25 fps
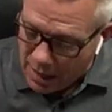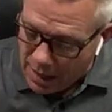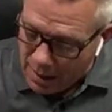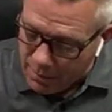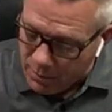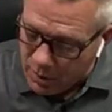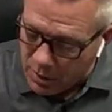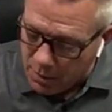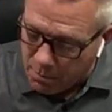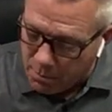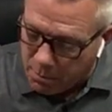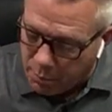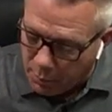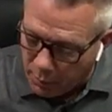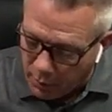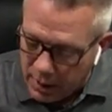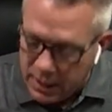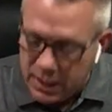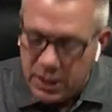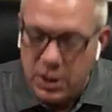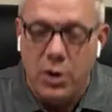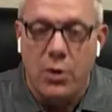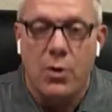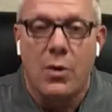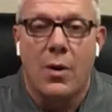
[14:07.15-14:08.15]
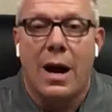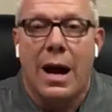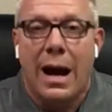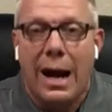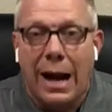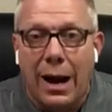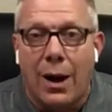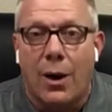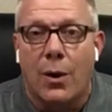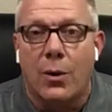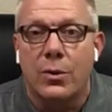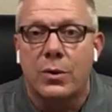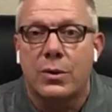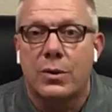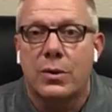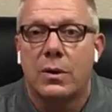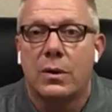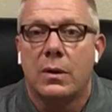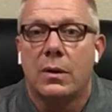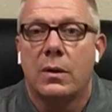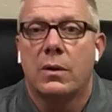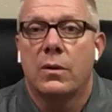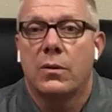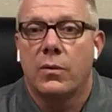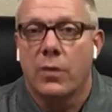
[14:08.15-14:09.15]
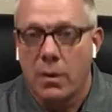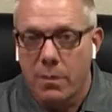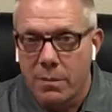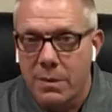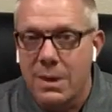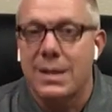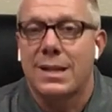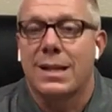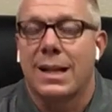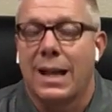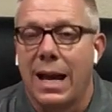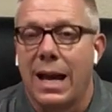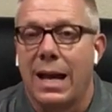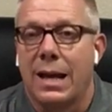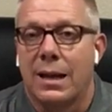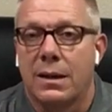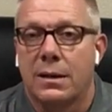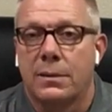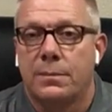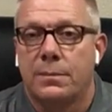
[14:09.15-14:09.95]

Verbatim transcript: I'm going to bring you out from this land.